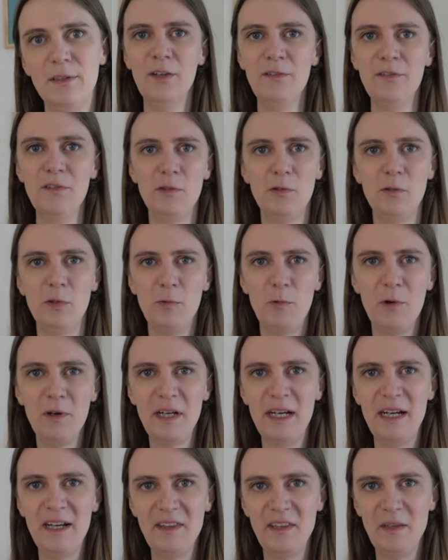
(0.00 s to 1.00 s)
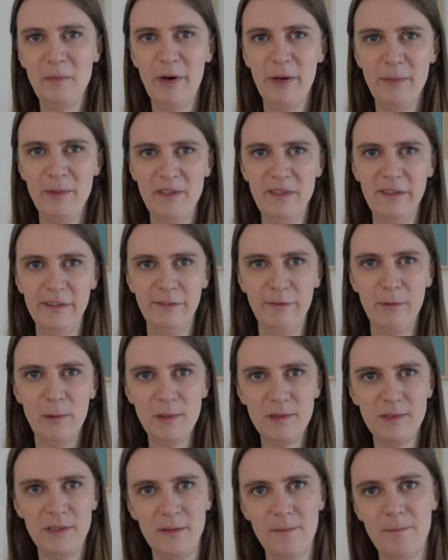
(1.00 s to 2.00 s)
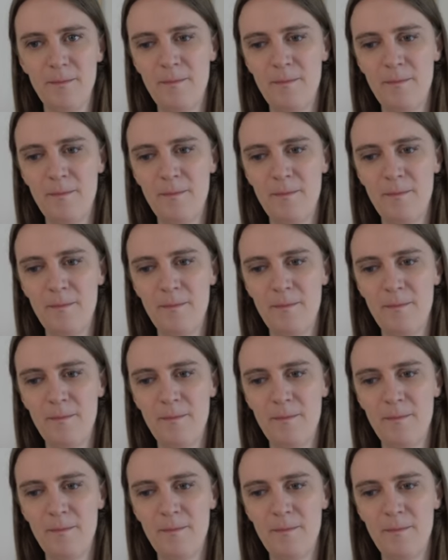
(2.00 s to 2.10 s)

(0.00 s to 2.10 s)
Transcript: So what are the properties of water?